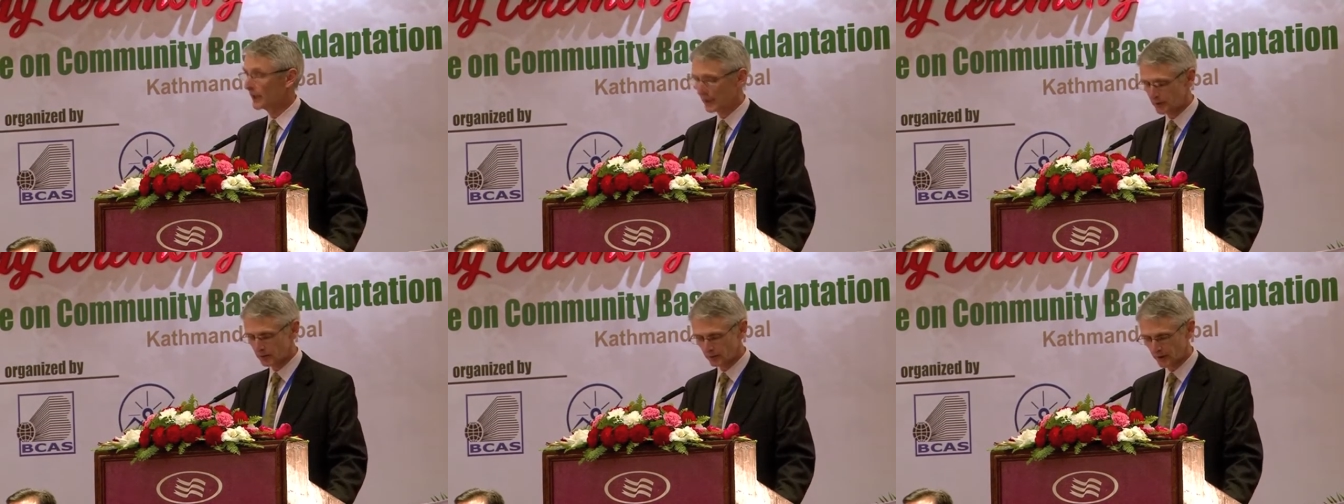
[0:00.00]

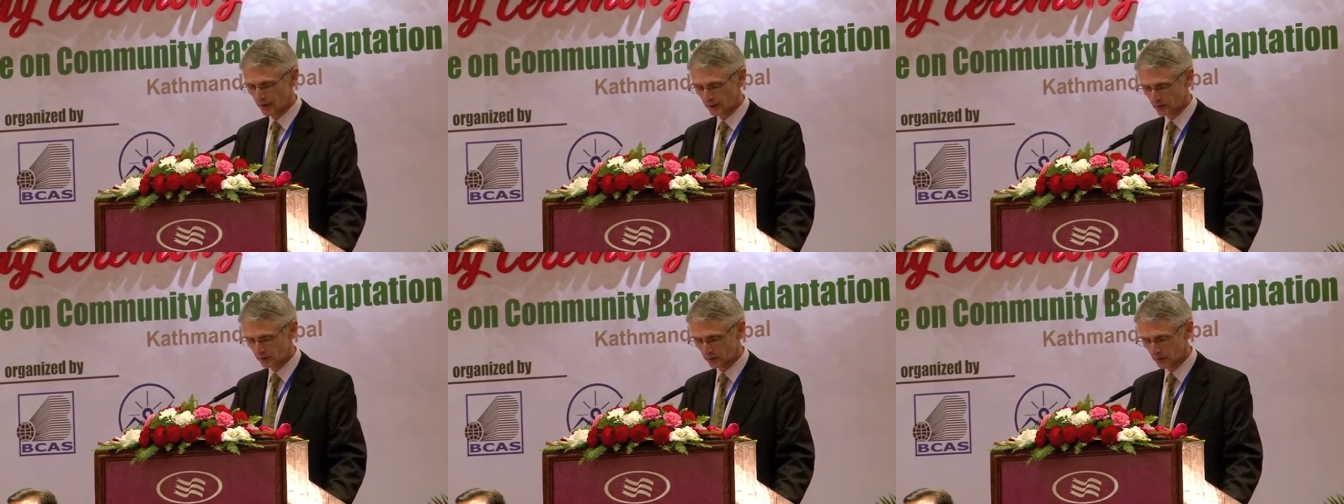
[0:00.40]
in the
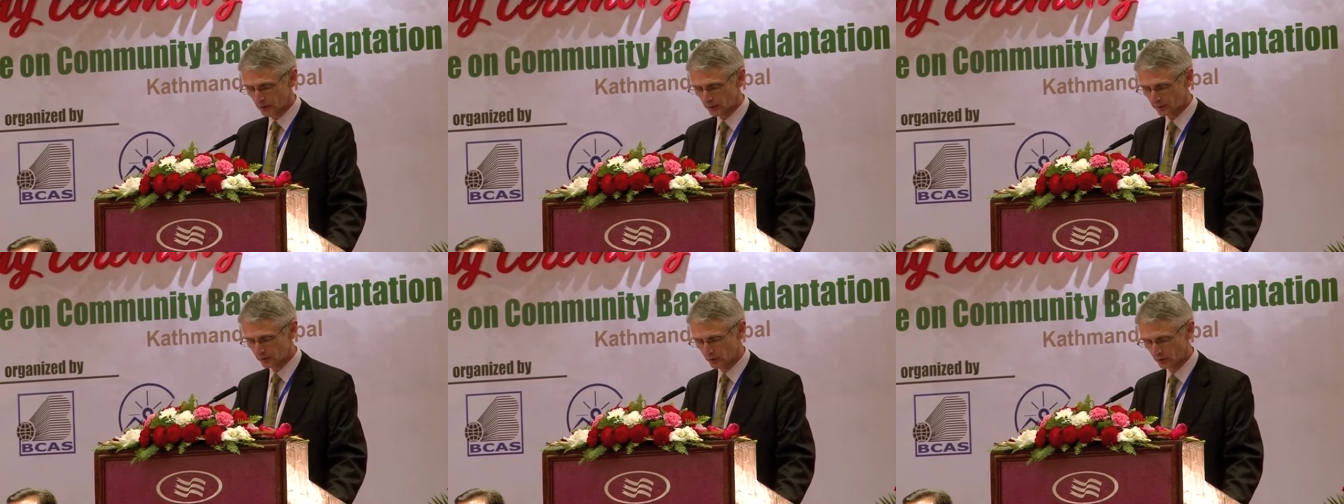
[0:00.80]
face of
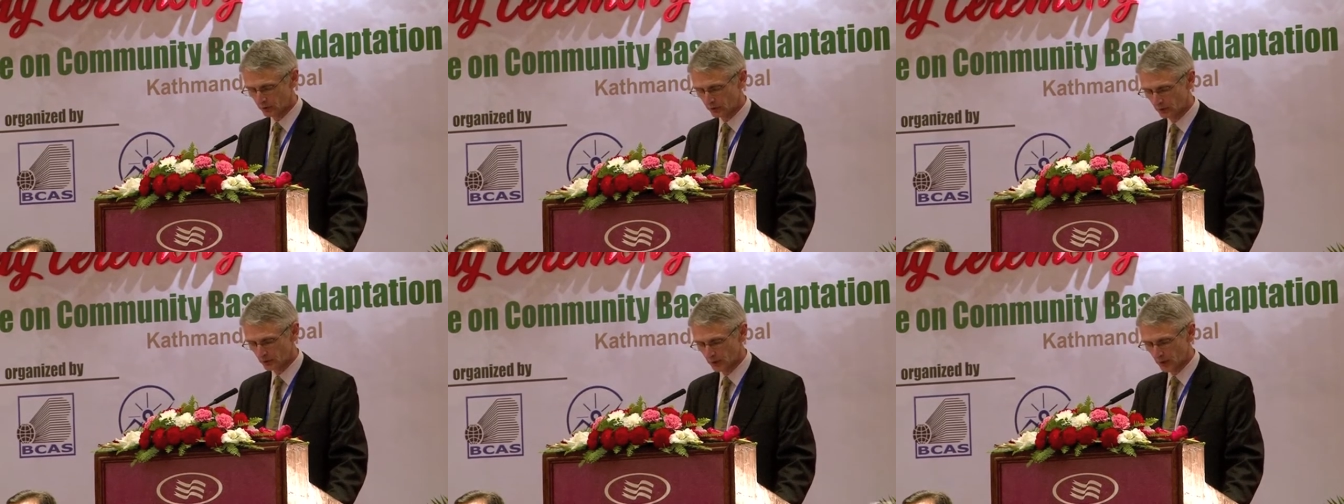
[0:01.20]

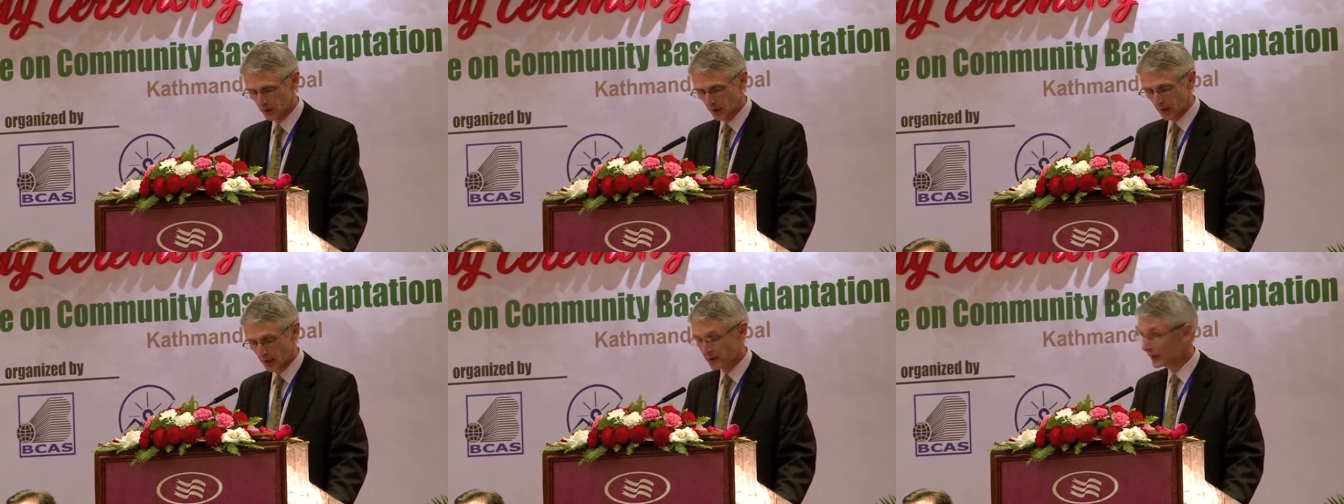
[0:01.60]
typhoons
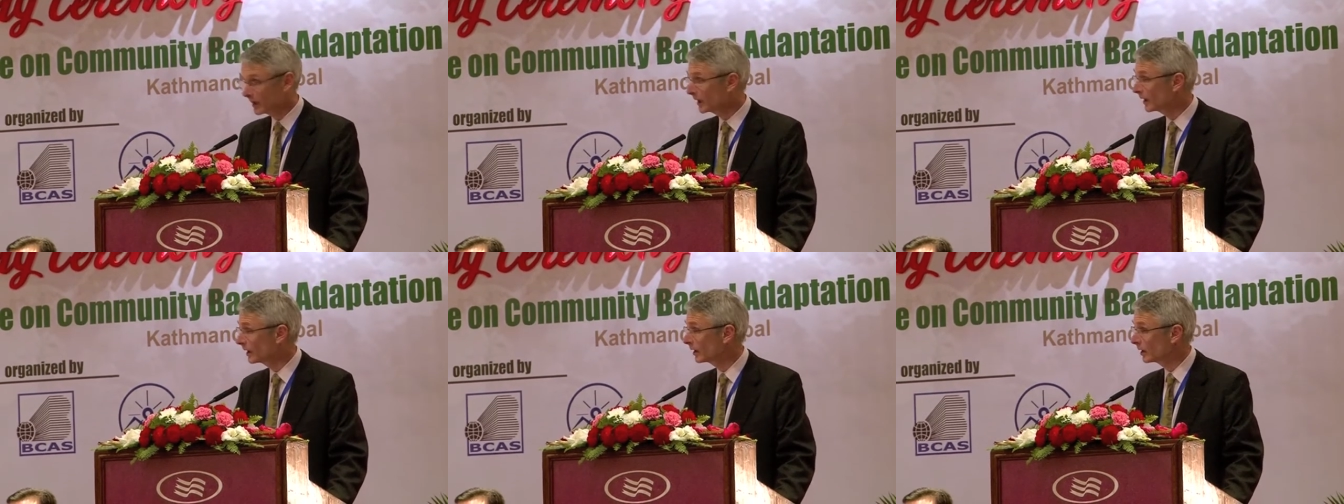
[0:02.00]
and
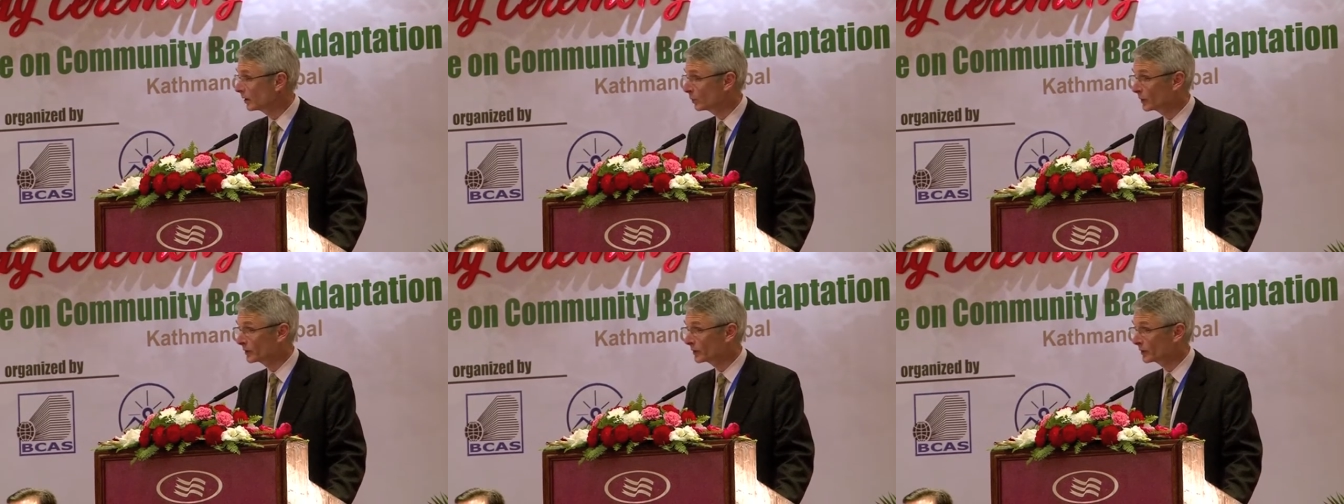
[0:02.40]
here,